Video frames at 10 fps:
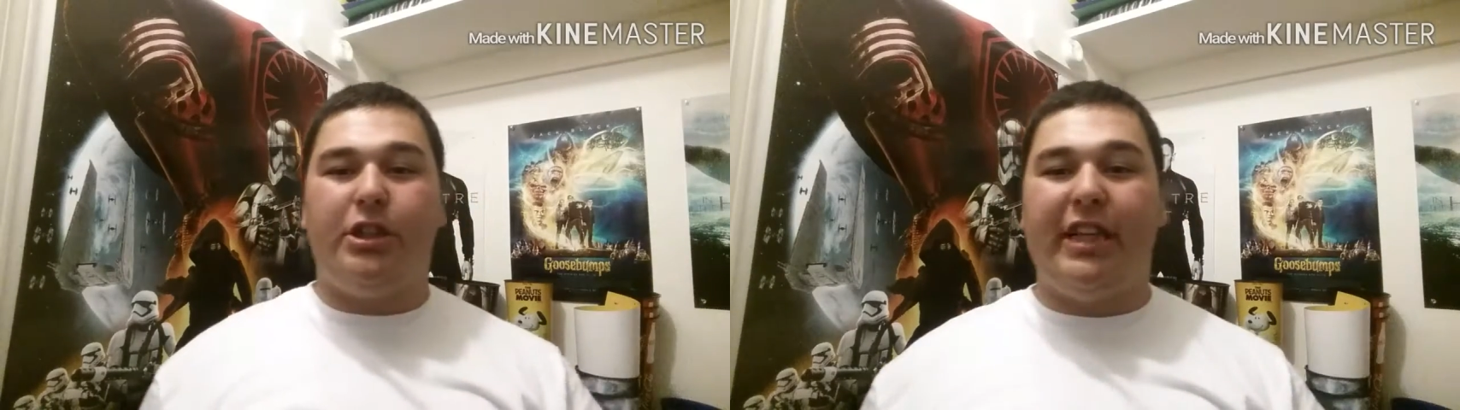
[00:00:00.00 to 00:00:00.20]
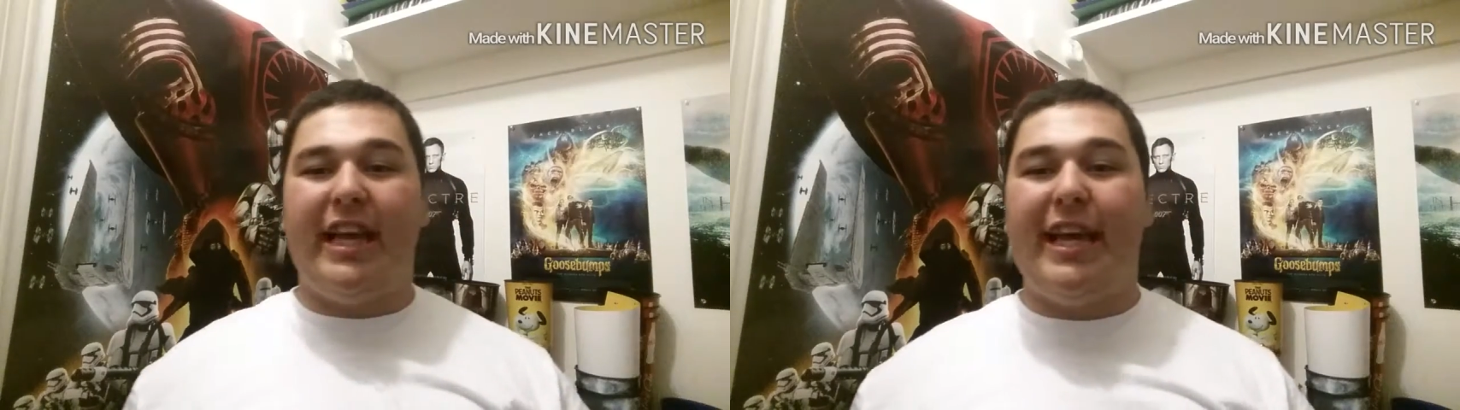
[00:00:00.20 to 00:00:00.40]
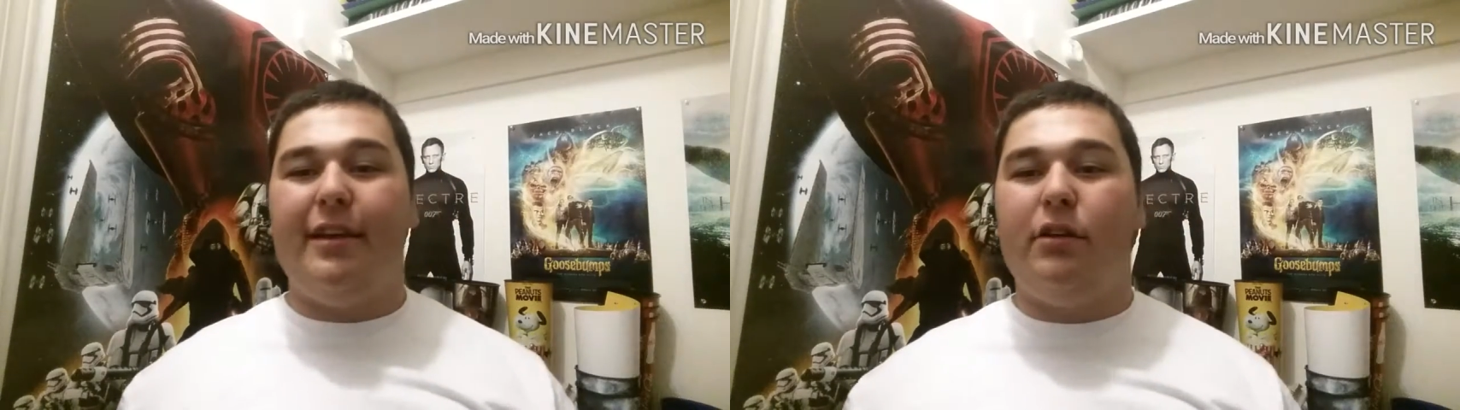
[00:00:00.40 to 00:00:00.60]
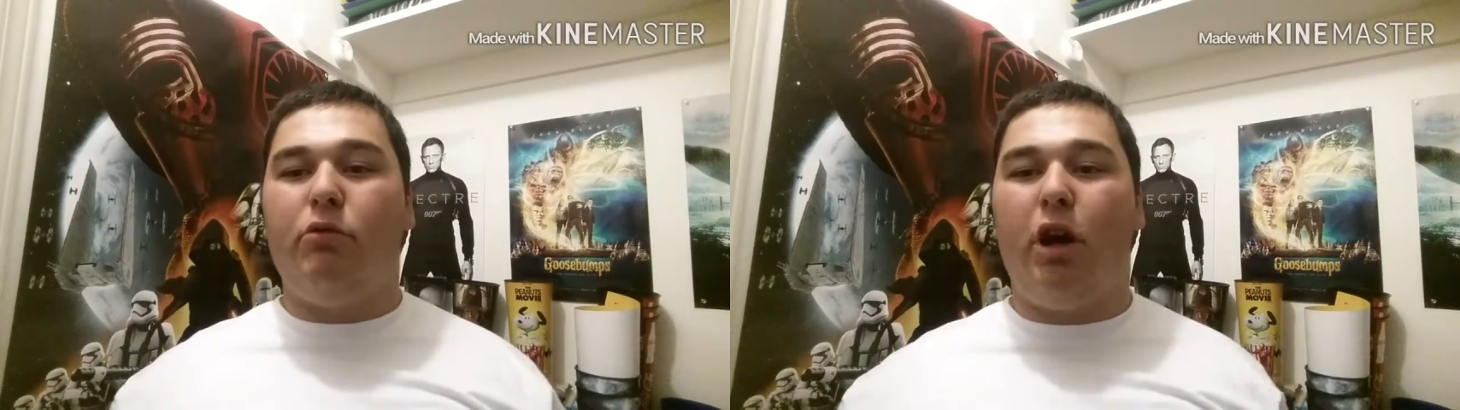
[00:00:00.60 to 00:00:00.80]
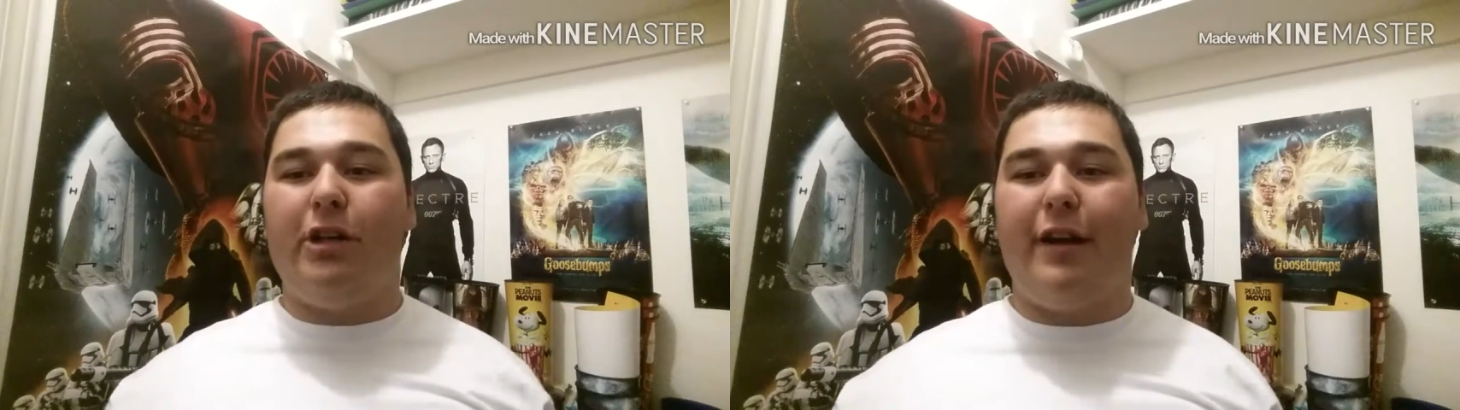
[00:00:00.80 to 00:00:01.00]

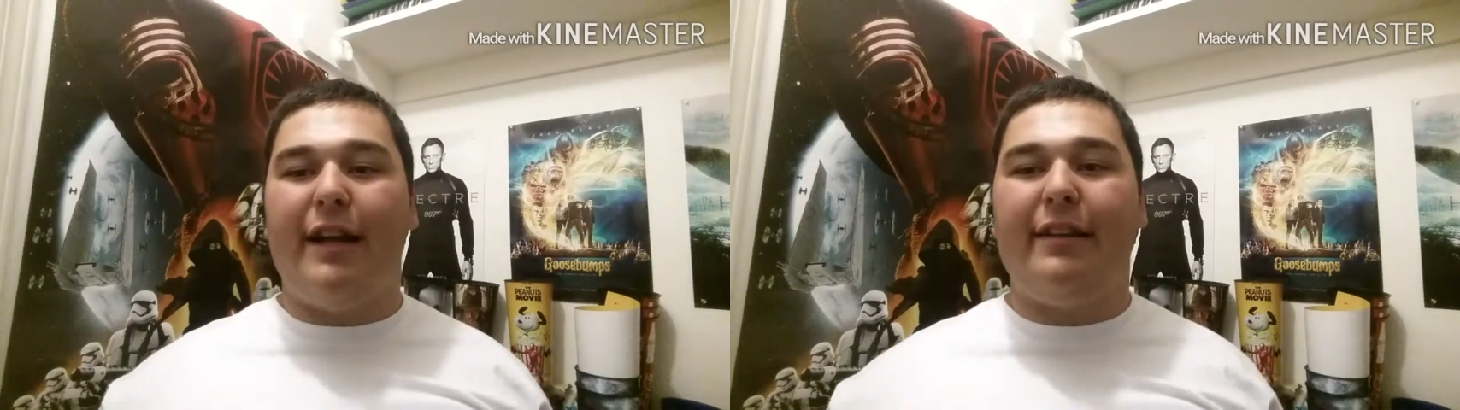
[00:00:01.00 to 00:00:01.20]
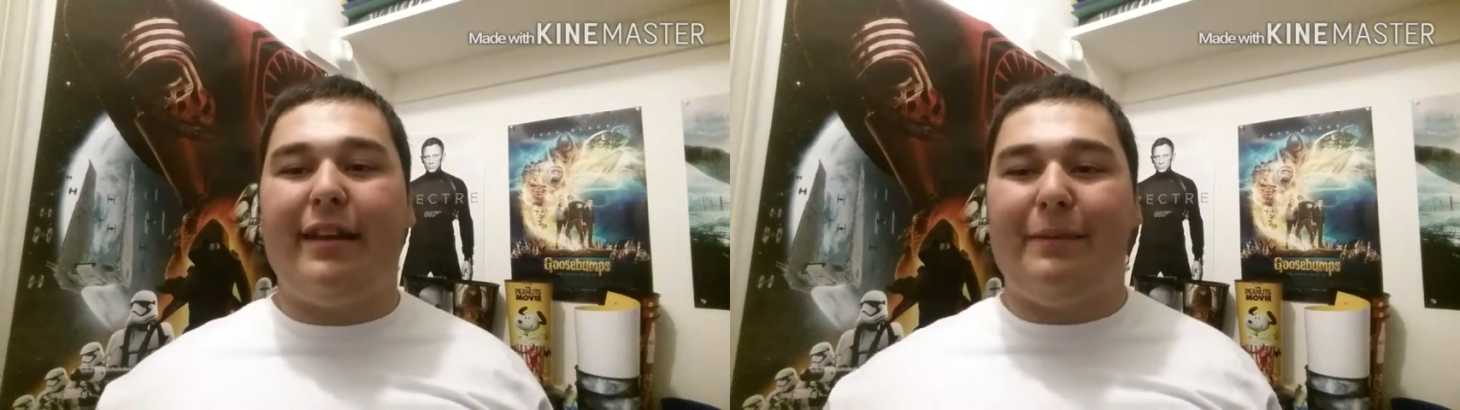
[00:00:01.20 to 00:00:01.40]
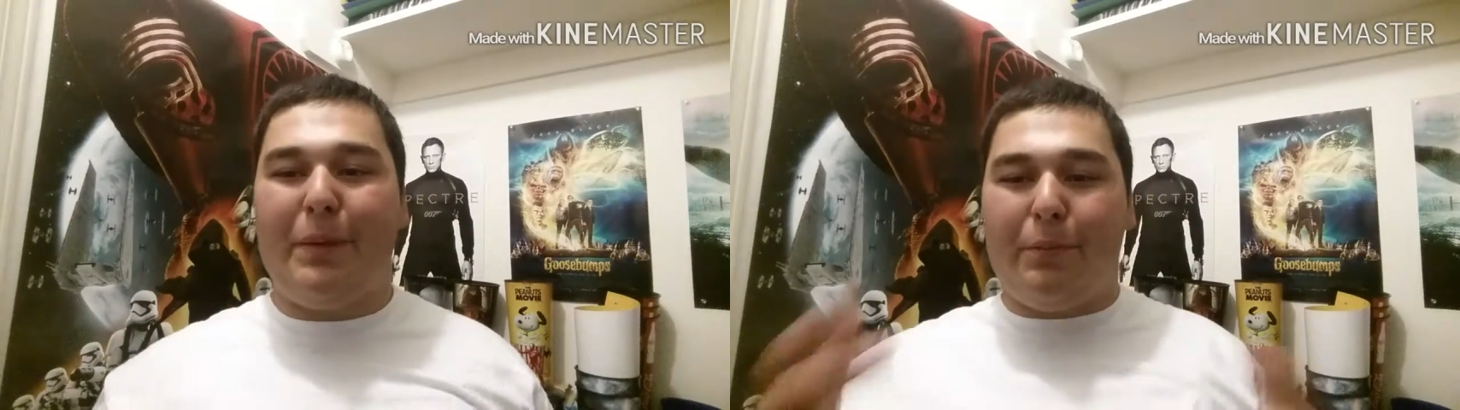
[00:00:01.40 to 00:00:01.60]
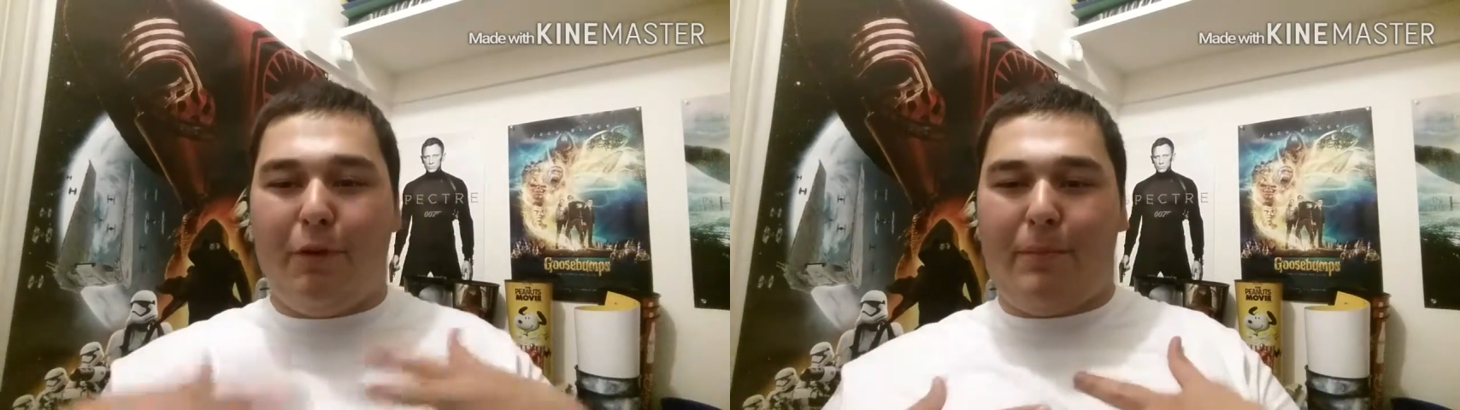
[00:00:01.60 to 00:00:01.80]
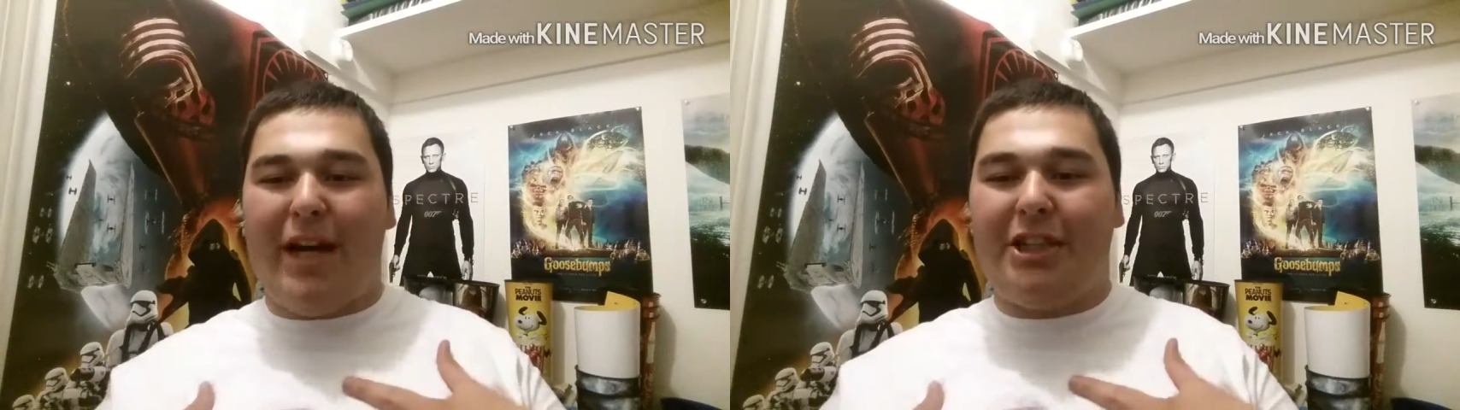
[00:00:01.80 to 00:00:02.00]
The
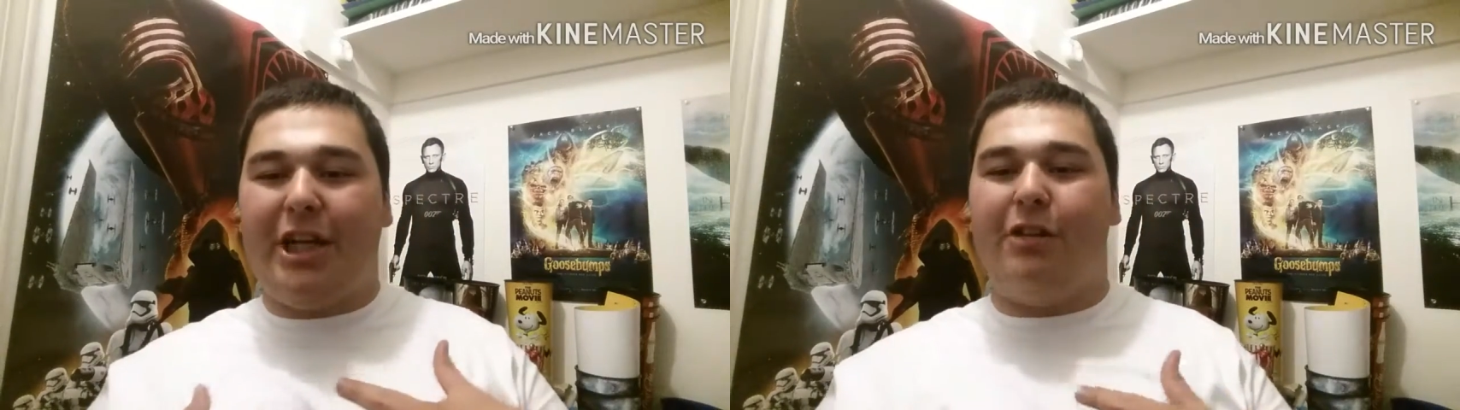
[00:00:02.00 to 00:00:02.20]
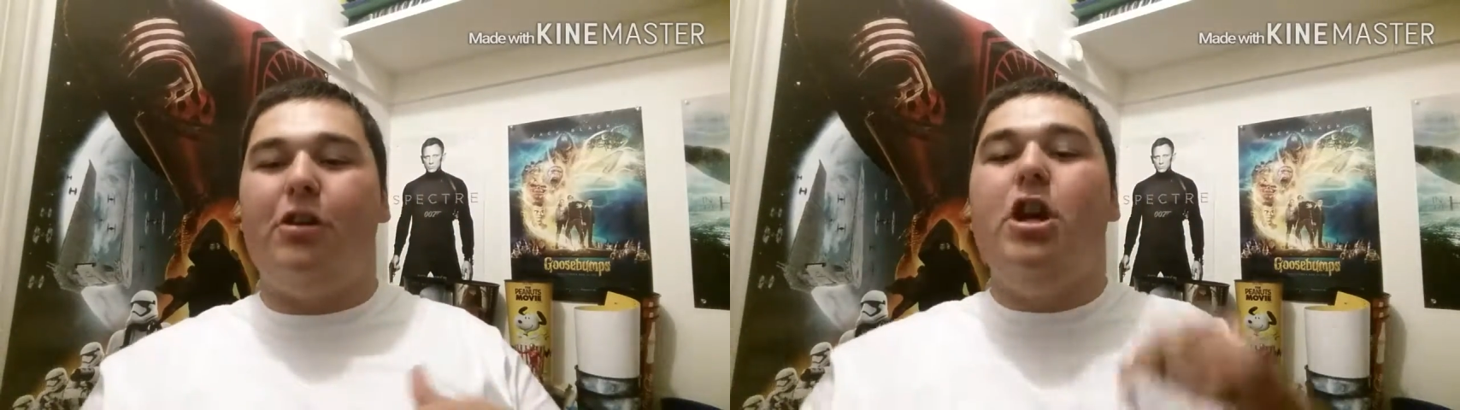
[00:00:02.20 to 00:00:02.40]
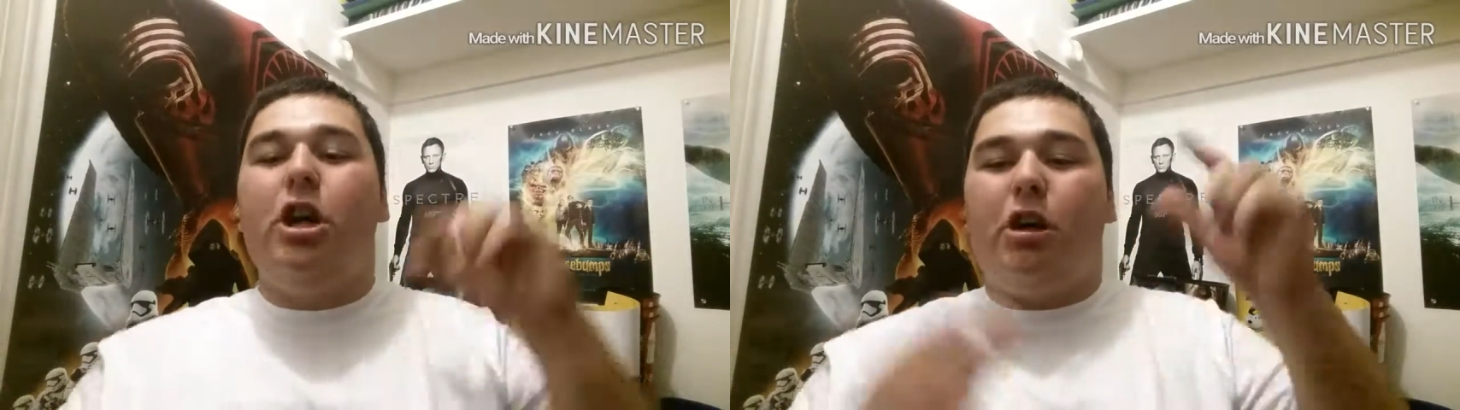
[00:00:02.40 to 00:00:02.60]
people on my channel,